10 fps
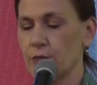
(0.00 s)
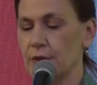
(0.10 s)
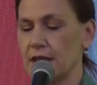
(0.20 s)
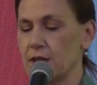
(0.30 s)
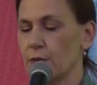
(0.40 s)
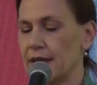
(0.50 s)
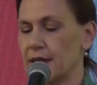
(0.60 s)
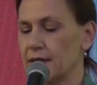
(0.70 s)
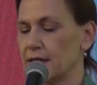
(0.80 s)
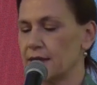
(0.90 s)
we are
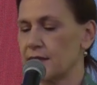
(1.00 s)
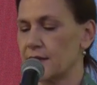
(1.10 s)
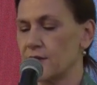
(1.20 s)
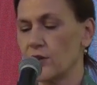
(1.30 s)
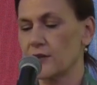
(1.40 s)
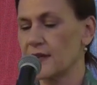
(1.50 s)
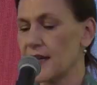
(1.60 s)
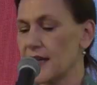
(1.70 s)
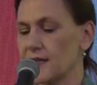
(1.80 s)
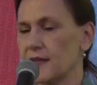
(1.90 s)
aware that it's not
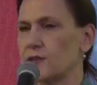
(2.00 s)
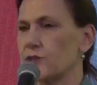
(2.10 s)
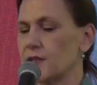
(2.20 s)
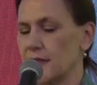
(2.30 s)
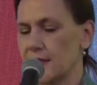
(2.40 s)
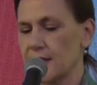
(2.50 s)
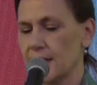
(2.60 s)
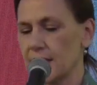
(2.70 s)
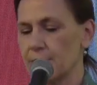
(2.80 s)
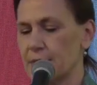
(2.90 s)
as
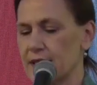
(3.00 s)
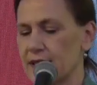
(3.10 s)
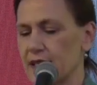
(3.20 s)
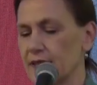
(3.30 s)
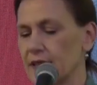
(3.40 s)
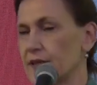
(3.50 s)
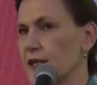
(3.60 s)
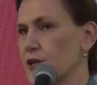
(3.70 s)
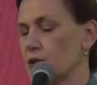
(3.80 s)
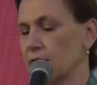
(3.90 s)
enthusiastically perceived at
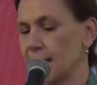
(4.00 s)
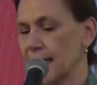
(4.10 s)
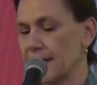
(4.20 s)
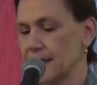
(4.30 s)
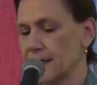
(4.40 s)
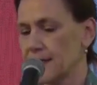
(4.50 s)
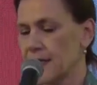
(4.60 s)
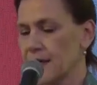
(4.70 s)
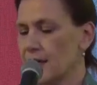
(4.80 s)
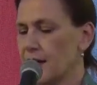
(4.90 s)
national levels,